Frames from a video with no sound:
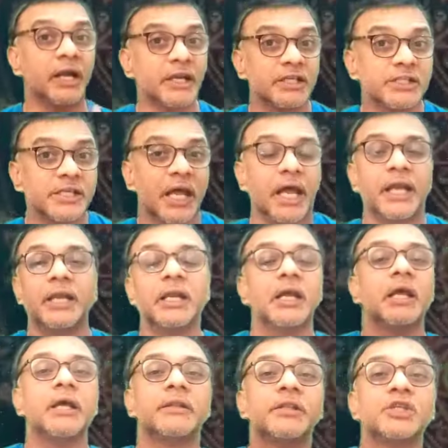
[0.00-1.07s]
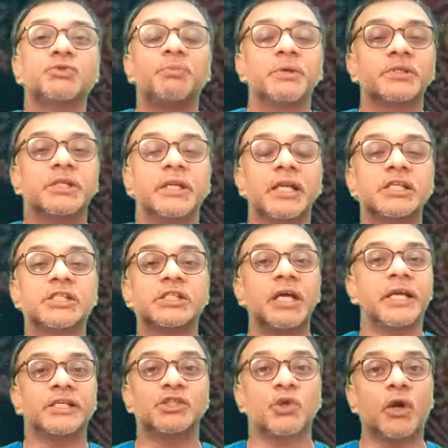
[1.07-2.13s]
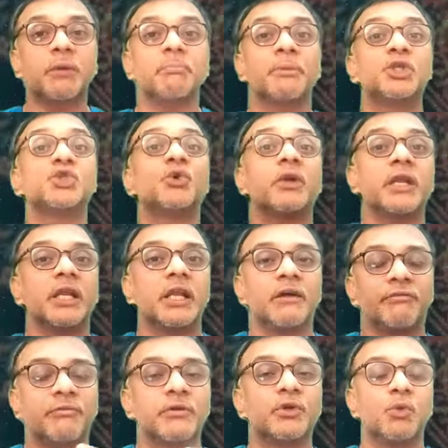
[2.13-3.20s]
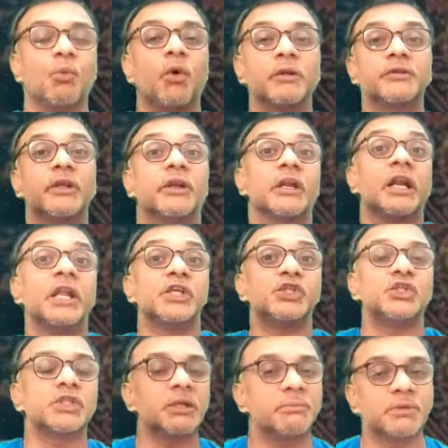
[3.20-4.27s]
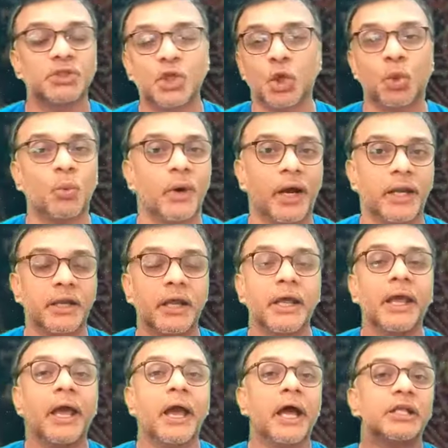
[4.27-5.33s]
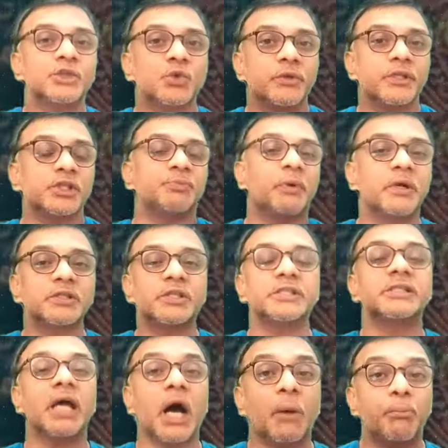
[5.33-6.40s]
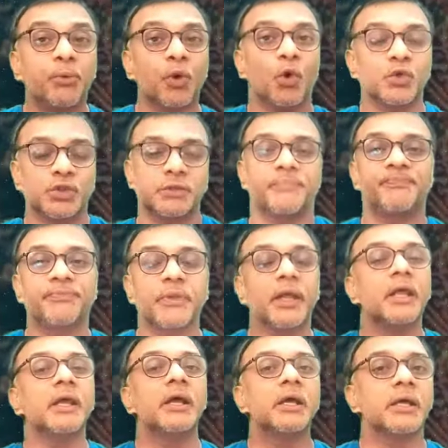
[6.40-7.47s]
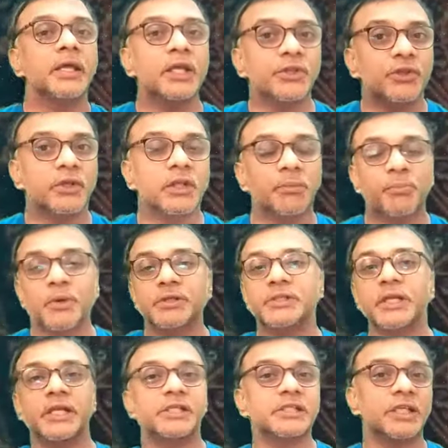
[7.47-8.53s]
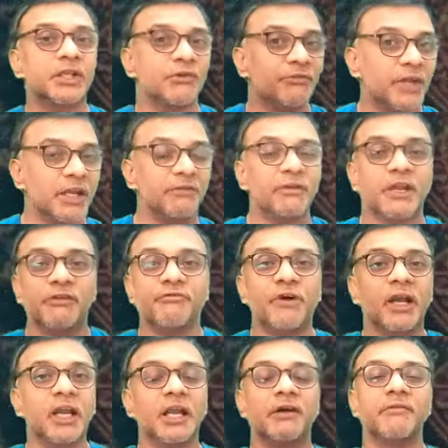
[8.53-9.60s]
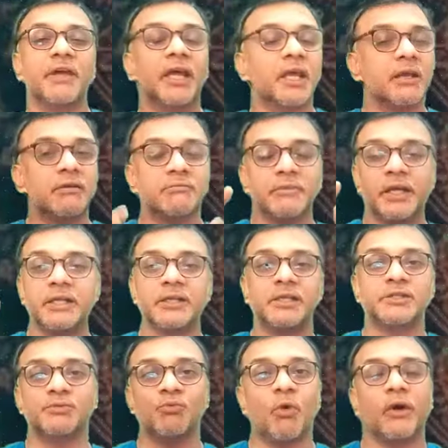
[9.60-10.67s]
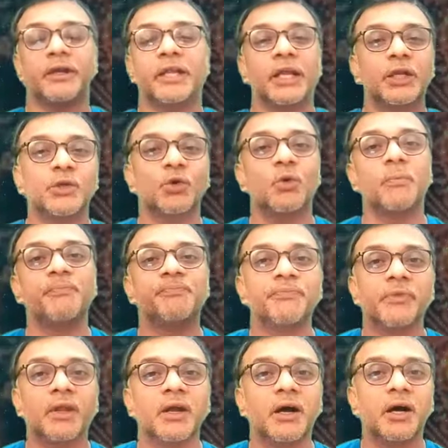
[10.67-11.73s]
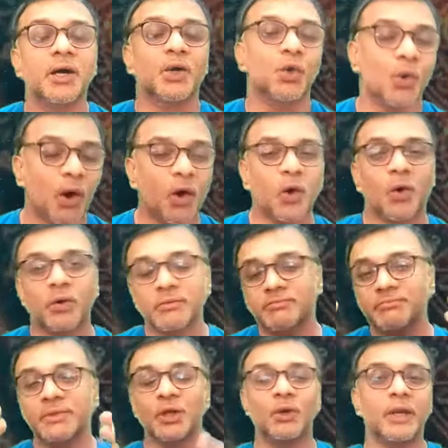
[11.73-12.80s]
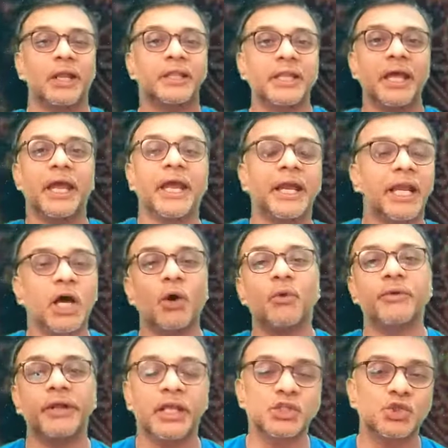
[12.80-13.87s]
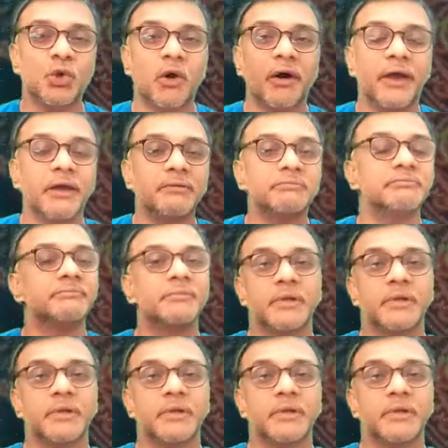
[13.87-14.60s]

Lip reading: understand, this person is not mature enough to what the relationship is required. And so this person's approach, either the person is either very, very fun loving and is wanting to go out, you know, let the hair down, enjoy